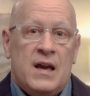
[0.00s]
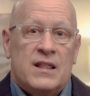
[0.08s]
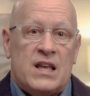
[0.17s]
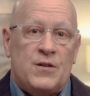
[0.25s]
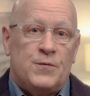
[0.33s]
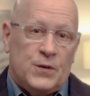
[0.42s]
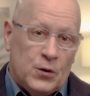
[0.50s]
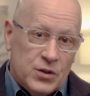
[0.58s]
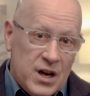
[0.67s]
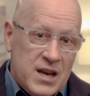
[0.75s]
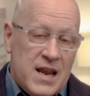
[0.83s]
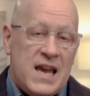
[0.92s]
They feel
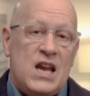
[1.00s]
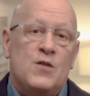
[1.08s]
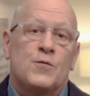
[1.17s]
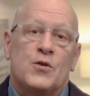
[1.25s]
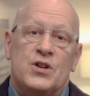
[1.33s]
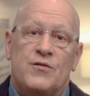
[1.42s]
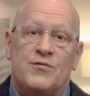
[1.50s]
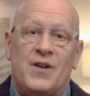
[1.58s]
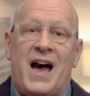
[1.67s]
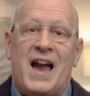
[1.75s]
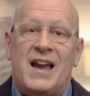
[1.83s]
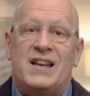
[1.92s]
the need for
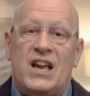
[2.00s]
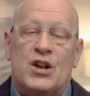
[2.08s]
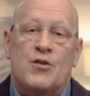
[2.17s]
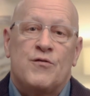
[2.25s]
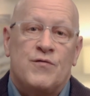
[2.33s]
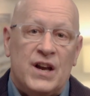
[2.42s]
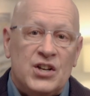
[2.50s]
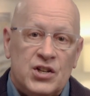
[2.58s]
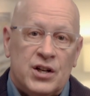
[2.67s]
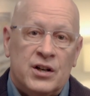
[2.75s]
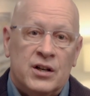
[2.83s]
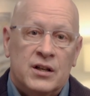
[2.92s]
divine
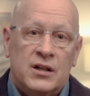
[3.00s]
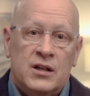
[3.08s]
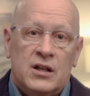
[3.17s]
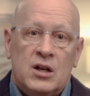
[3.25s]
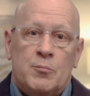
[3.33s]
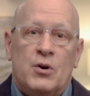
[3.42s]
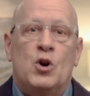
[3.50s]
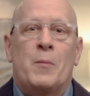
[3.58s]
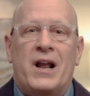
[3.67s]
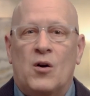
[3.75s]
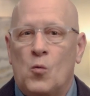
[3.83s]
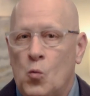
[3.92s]
intervention, but no
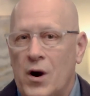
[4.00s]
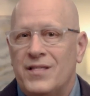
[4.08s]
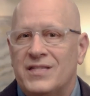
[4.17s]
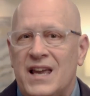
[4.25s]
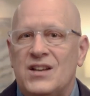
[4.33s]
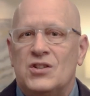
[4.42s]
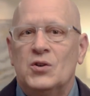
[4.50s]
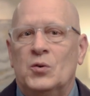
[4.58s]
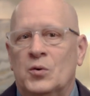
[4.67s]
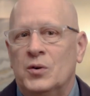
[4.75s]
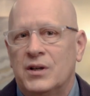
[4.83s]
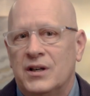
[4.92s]
matter what they
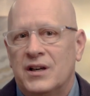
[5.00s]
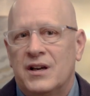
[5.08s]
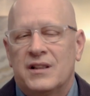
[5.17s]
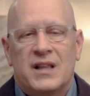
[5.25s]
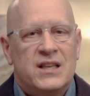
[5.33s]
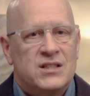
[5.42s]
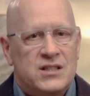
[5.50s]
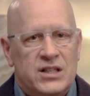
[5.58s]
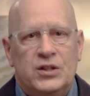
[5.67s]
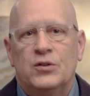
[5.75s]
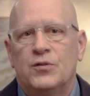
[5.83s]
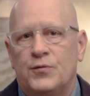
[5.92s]
do, they
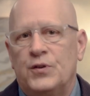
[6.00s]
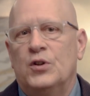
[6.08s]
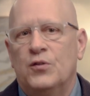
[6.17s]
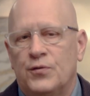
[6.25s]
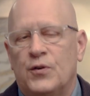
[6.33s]
still feel